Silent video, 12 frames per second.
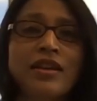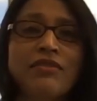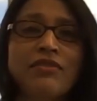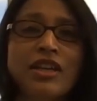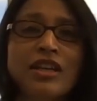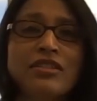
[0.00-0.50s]

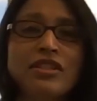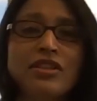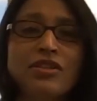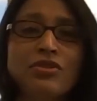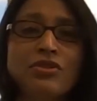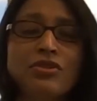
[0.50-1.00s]
we
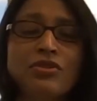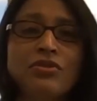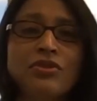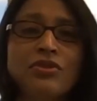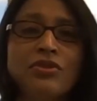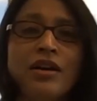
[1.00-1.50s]
continue
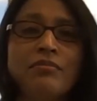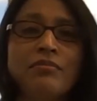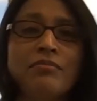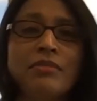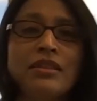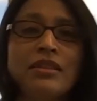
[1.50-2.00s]
to uh,
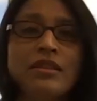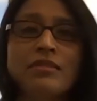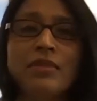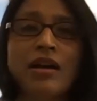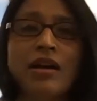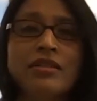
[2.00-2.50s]
meet the
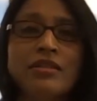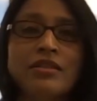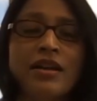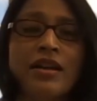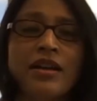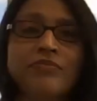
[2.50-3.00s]
demand
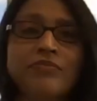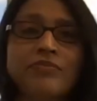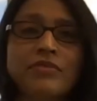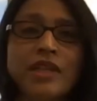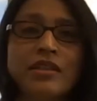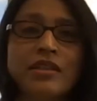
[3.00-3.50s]
um,
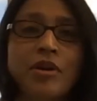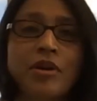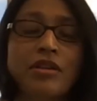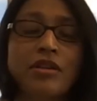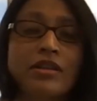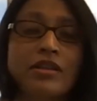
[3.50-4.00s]
in the
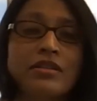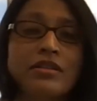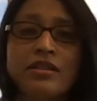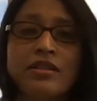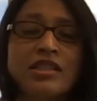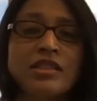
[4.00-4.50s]
market
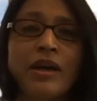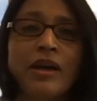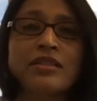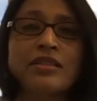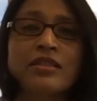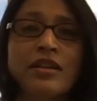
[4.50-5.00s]
uh,
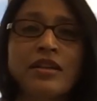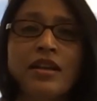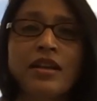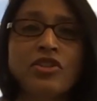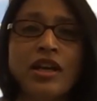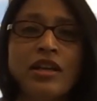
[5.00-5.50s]
despite
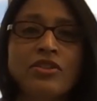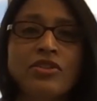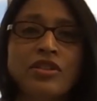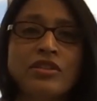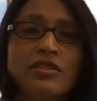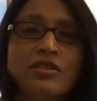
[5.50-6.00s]

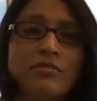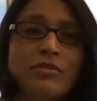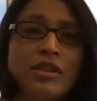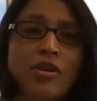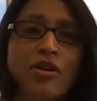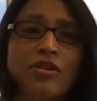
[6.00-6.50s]
challenges in
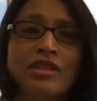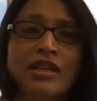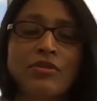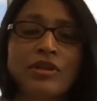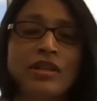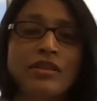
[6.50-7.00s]
the
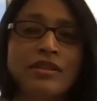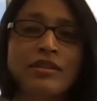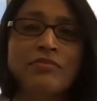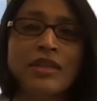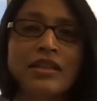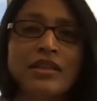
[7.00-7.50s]
lockdown and the
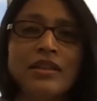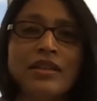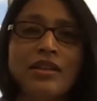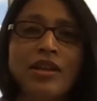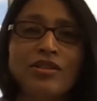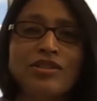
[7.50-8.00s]

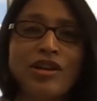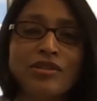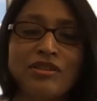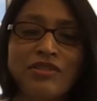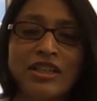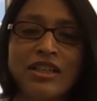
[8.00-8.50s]
lockdown,
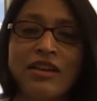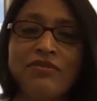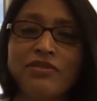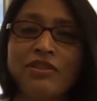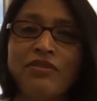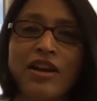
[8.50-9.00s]
even the,
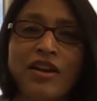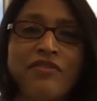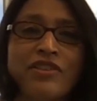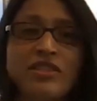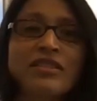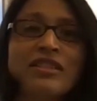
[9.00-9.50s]
where our
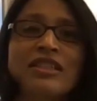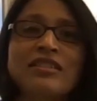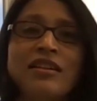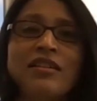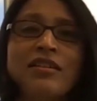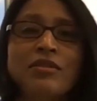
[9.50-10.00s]
facilities
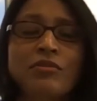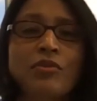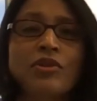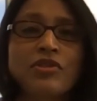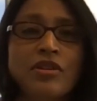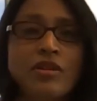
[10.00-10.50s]
are,
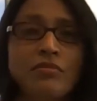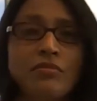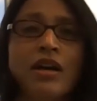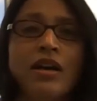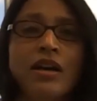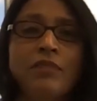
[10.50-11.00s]
was a,
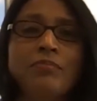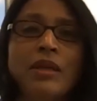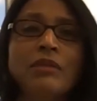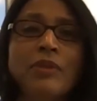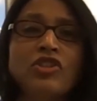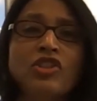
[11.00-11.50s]
a
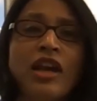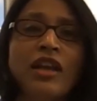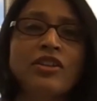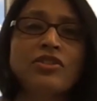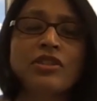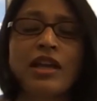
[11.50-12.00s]
big, big
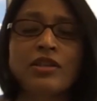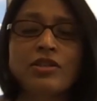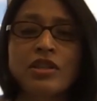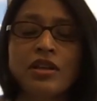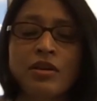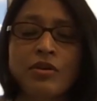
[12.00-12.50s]
challenge that
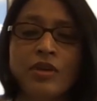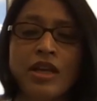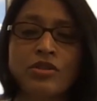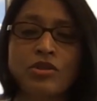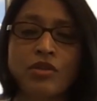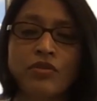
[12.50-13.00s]
uh, we
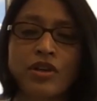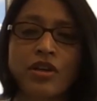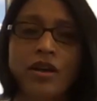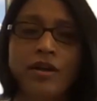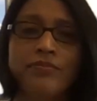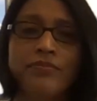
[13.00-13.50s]
had to
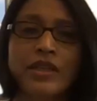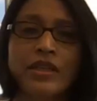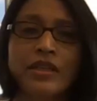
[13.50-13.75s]
overcome.